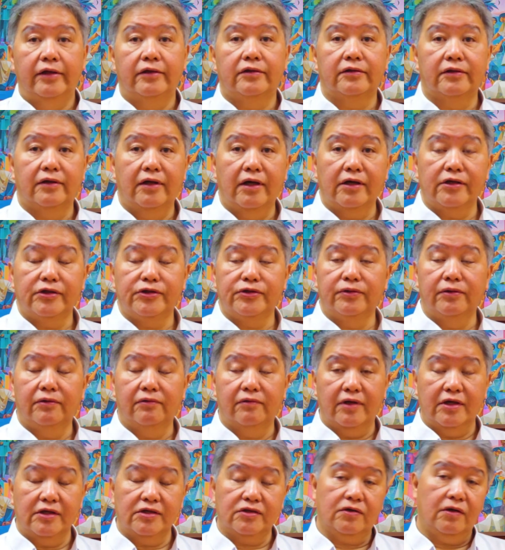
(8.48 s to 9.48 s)
International
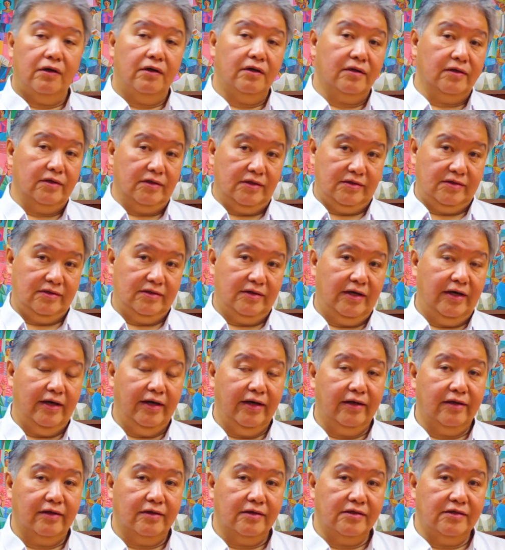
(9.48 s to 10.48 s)
Rice Congress,
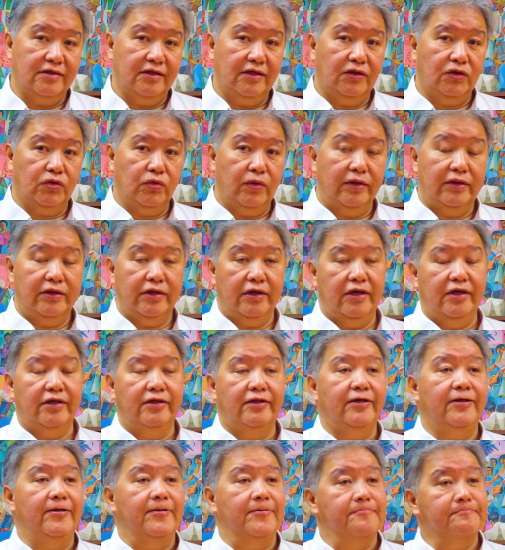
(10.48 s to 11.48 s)
IRC
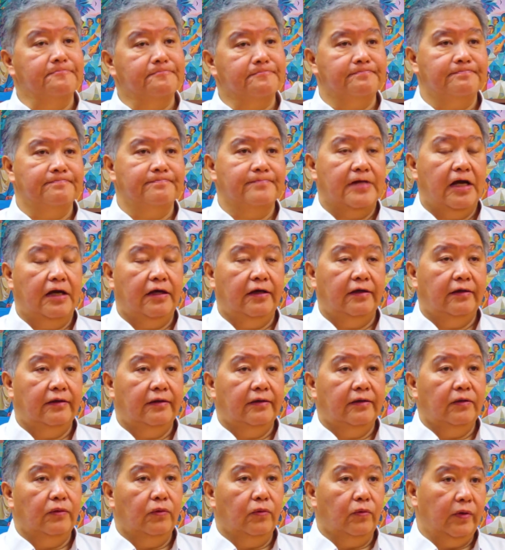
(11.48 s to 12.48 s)

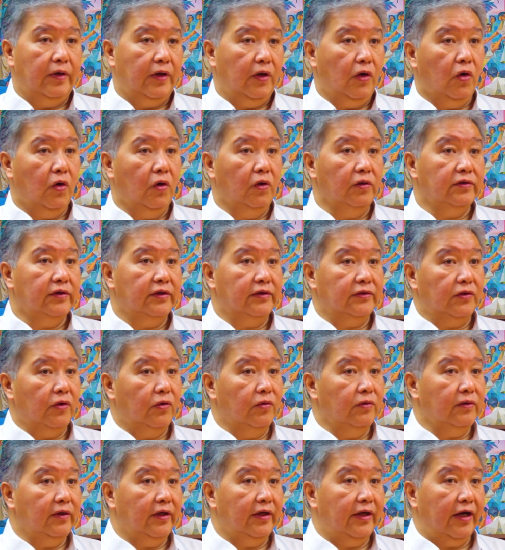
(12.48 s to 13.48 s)
2018. We hold it
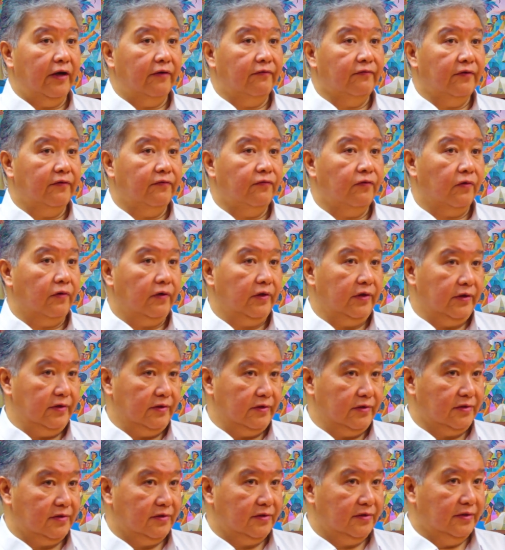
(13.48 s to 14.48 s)
only every four
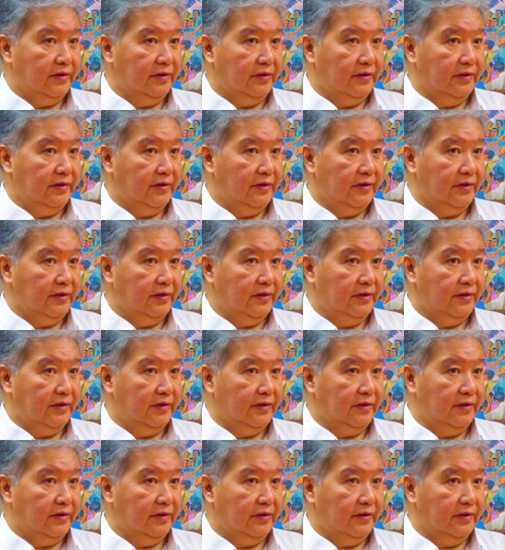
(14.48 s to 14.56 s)
years.